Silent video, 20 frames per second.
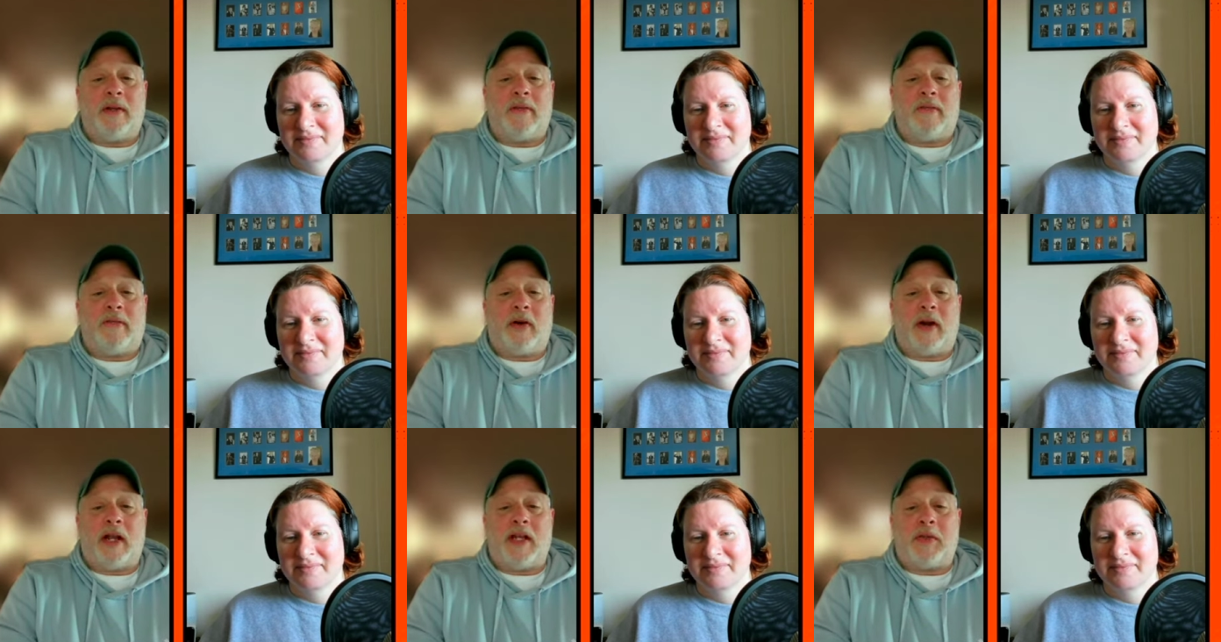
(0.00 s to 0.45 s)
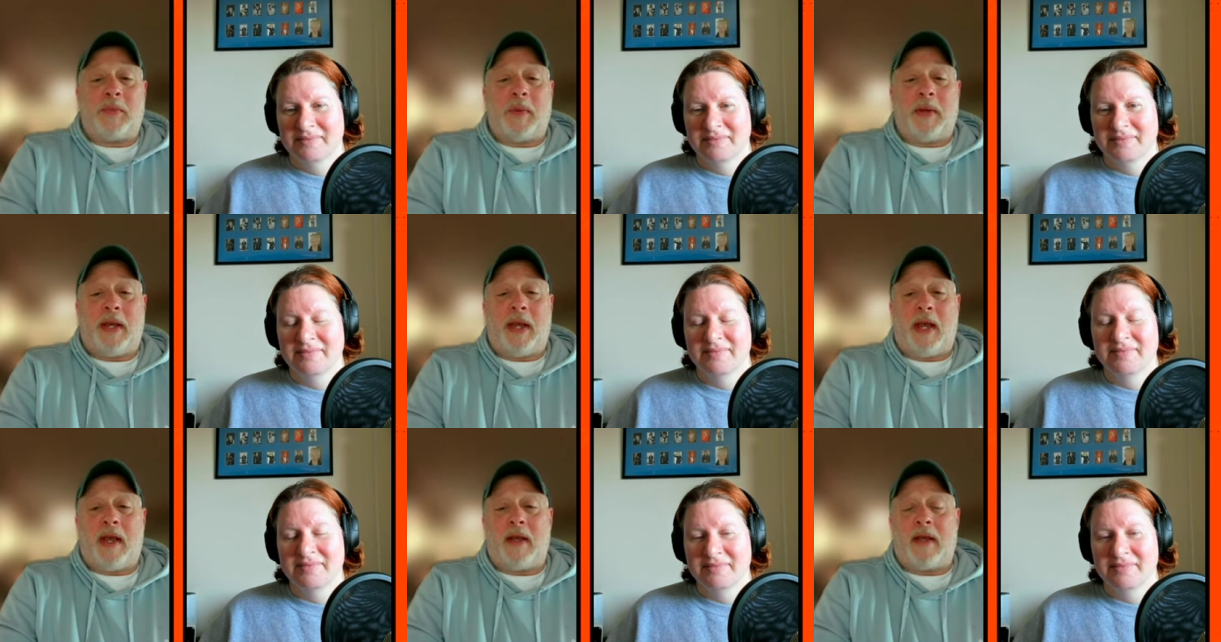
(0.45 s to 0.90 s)
Speaker 1: for
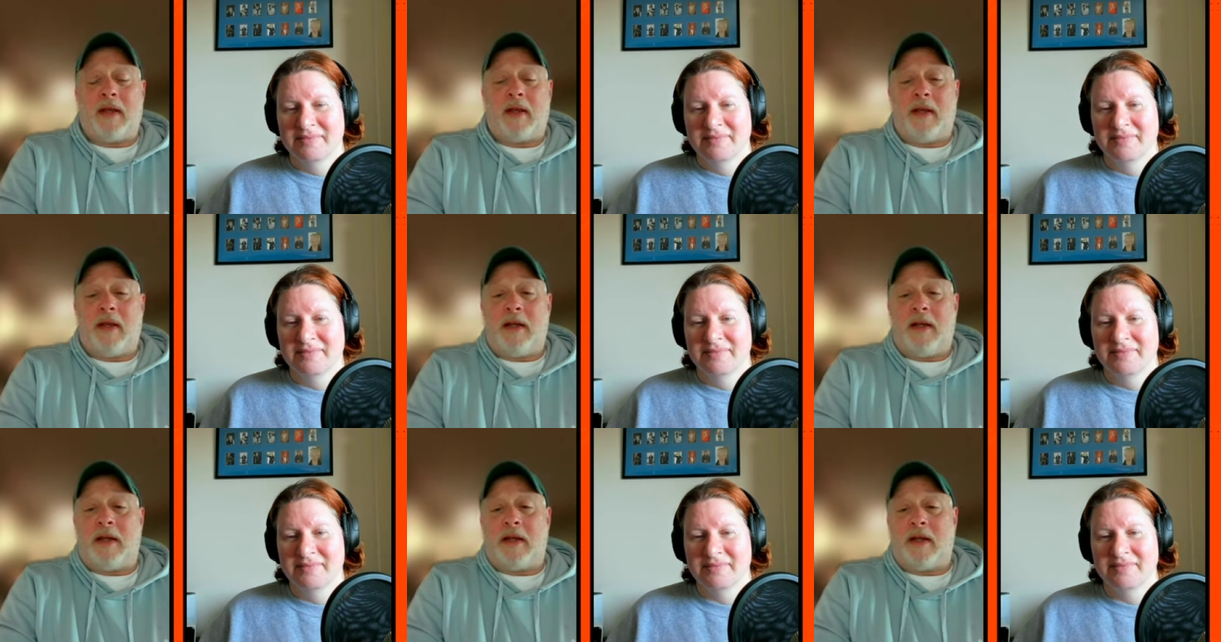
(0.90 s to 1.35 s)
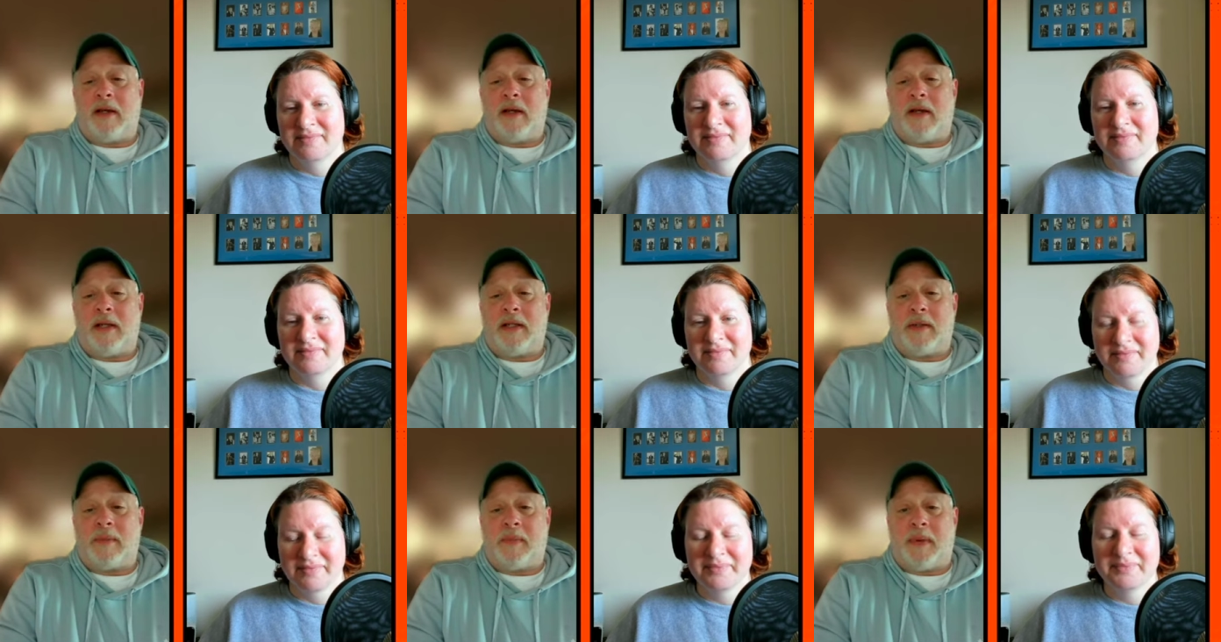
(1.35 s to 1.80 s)
HPK and Liiga
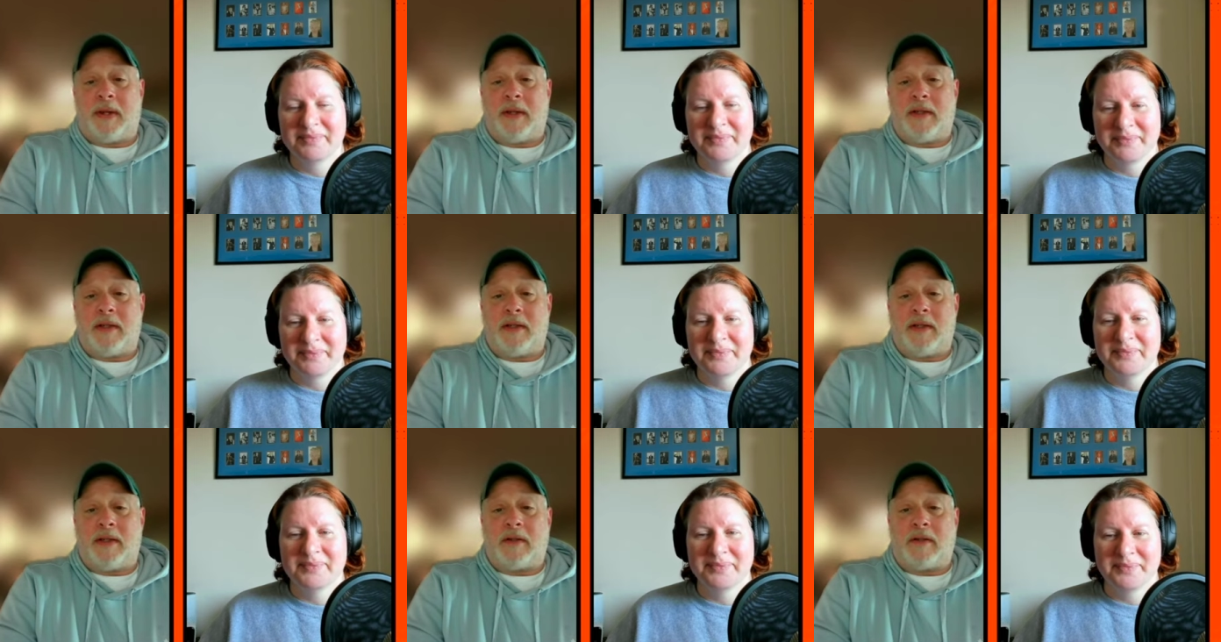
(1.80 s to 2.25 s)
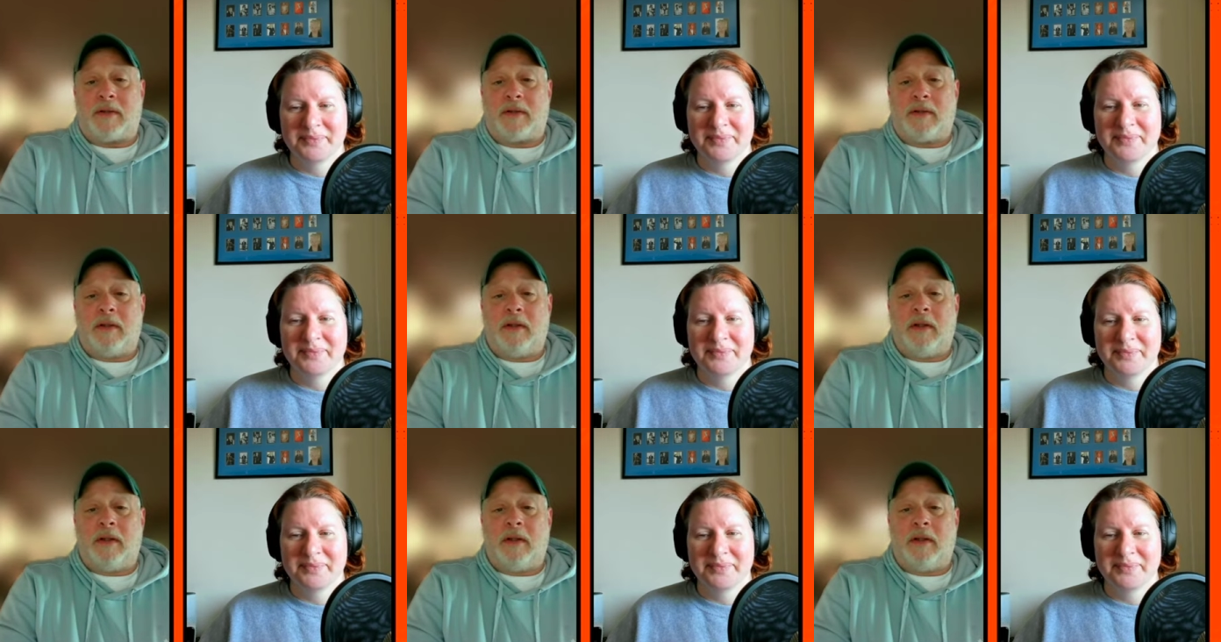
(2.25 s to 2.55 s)
is a big deal.